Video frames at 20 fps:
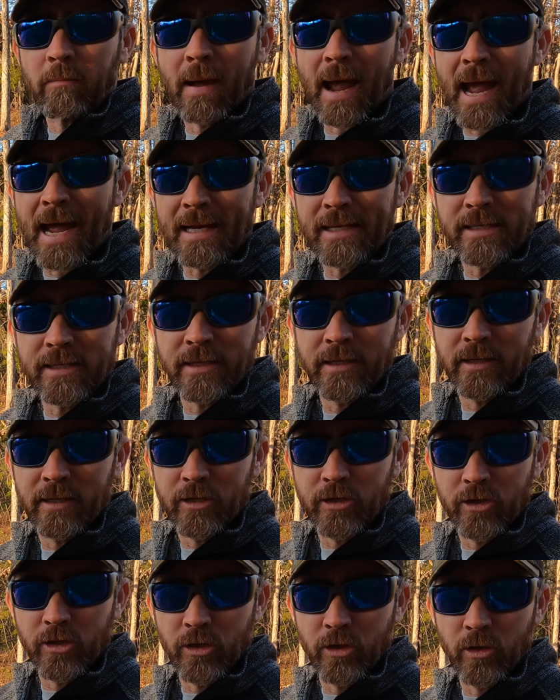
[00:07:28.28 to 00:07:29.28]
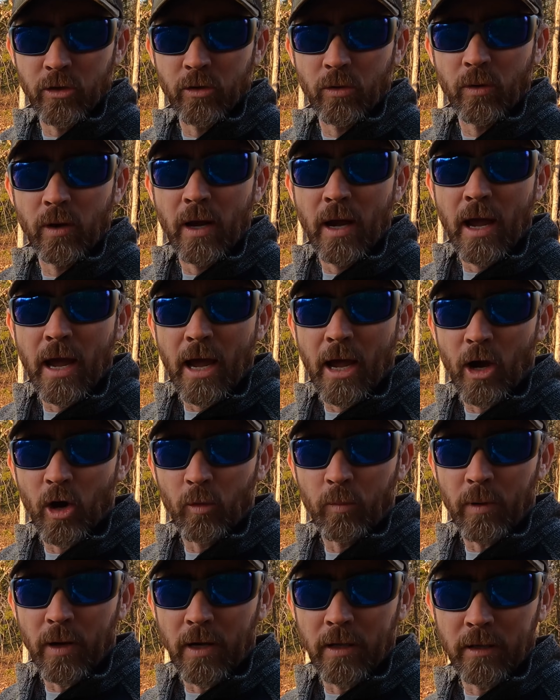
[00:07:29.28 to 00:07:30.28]
mat to
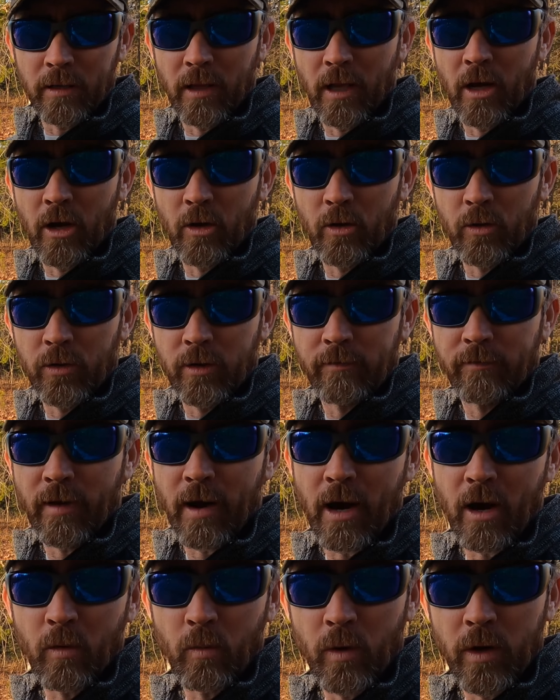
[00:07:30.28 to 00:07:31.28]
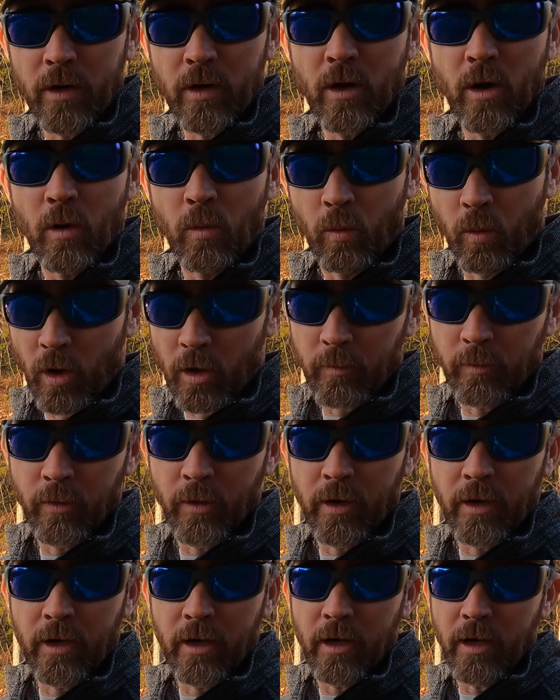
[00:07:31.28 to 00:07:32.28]
help unload the firewood, worked
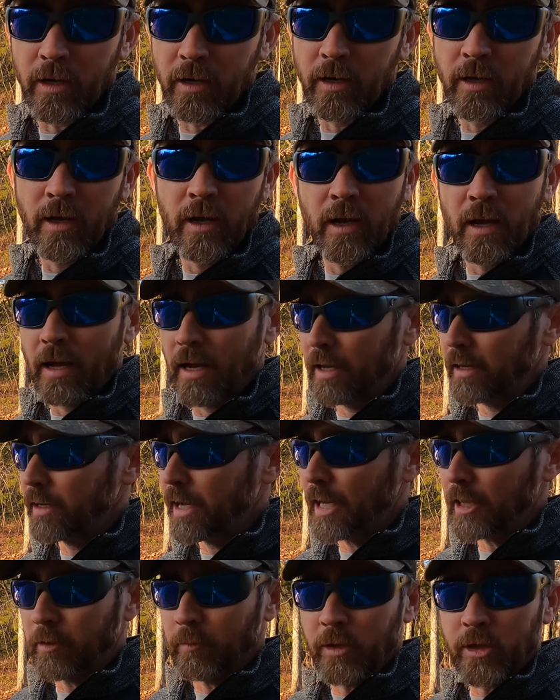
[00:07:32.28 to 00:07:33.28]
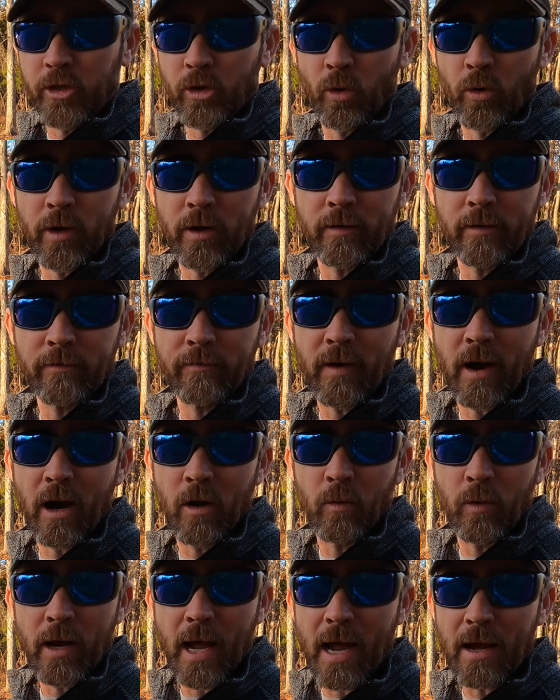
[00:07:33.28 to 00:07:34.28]
pretty good. It got the majority of the
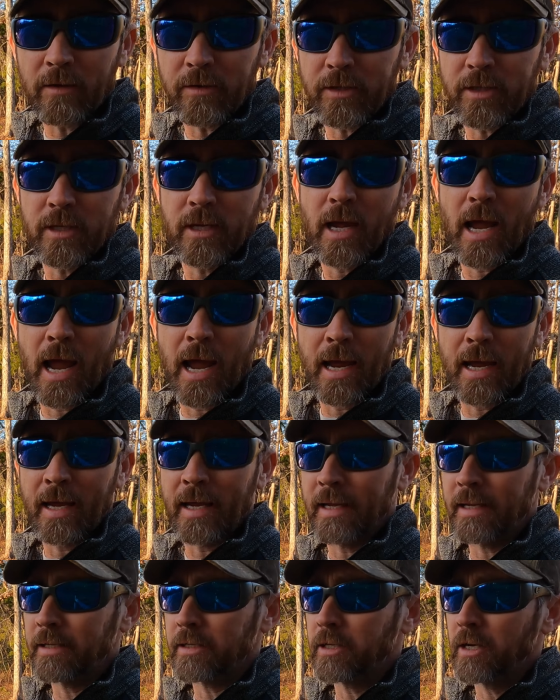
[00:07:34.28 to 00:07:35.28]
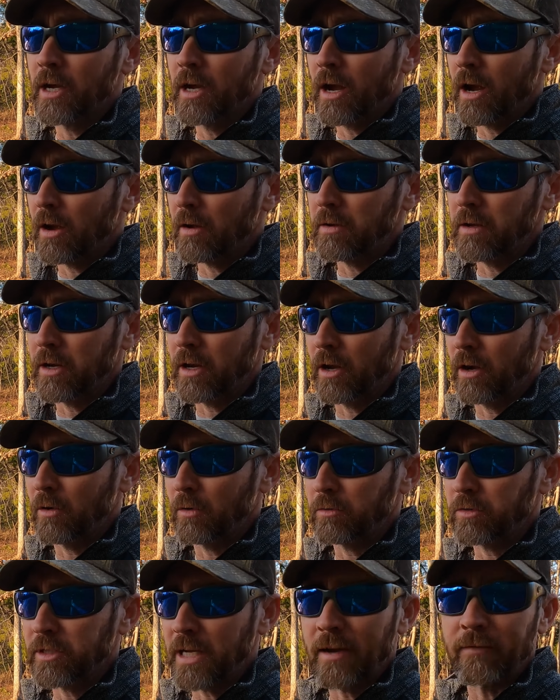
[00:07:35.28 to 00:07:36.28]
firewood out and, you know,
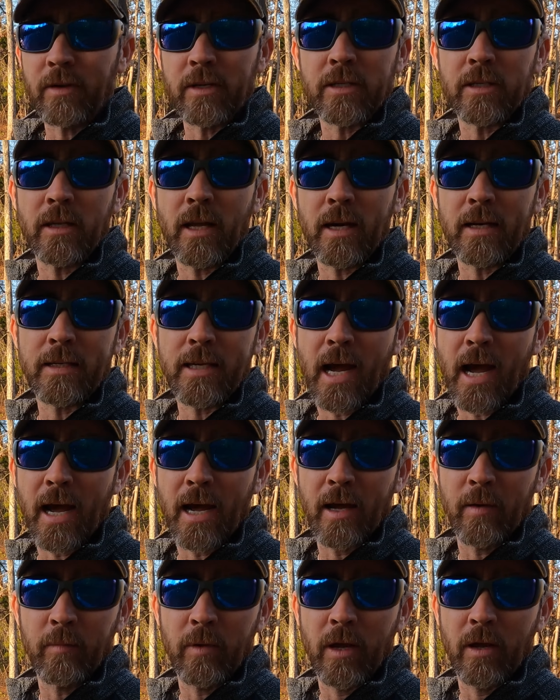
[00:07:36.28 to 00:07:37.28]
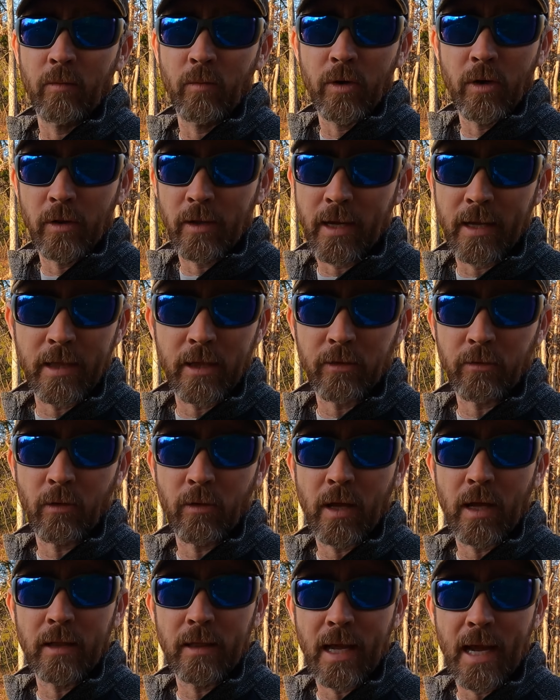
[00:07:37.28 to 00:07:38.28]
saved us a lot of time, and we only had to throw
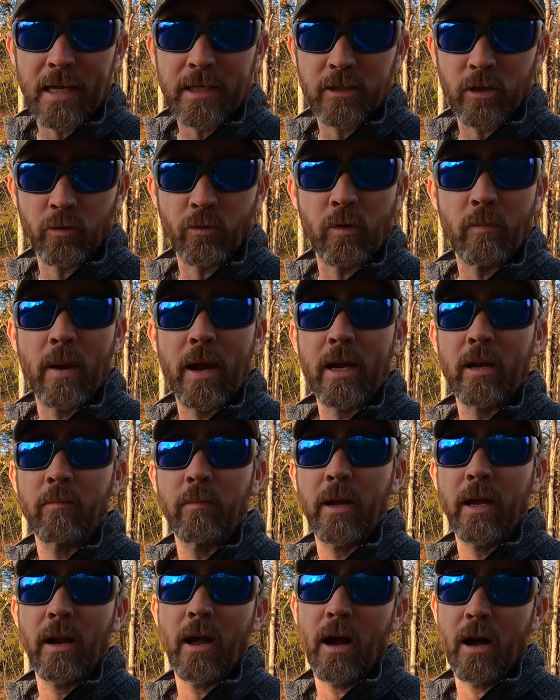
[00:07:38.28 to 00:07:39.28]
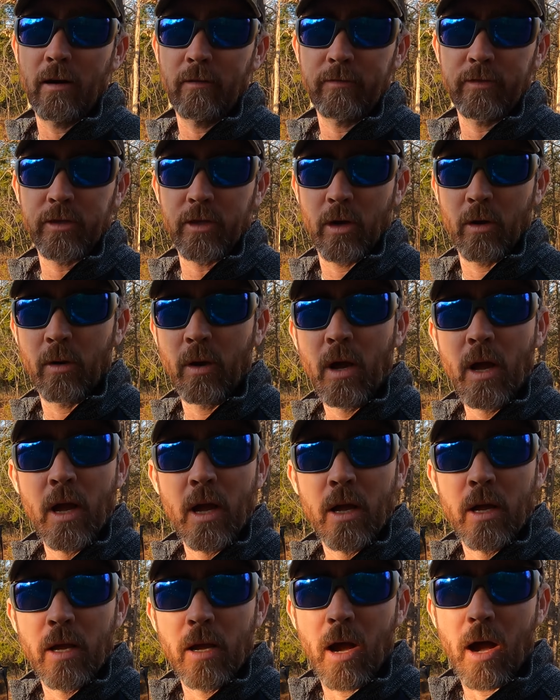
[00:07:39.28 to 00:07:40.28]
that last little remaining bit off. So
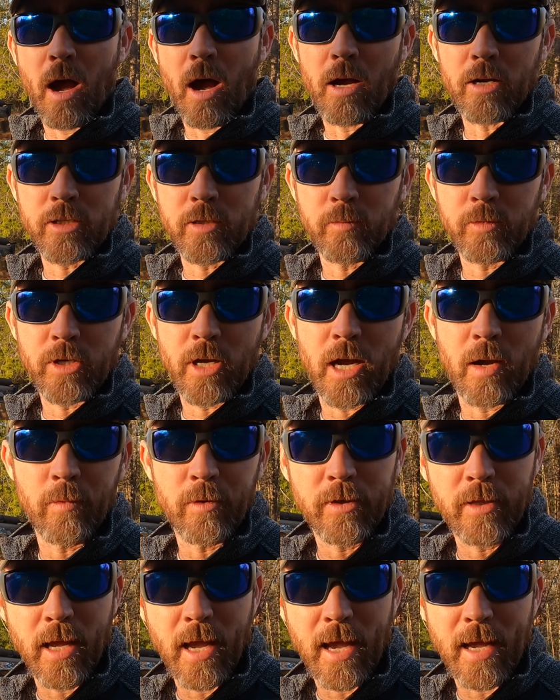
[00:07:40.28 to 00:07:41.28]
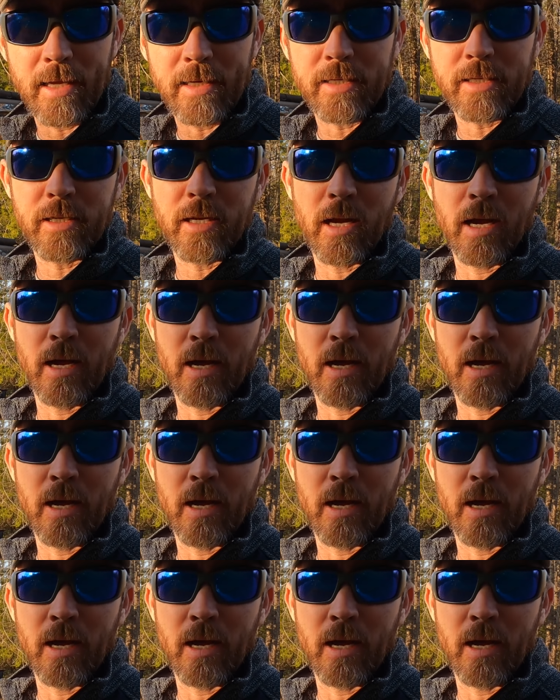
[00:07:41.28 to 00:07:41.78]
awesome job with that.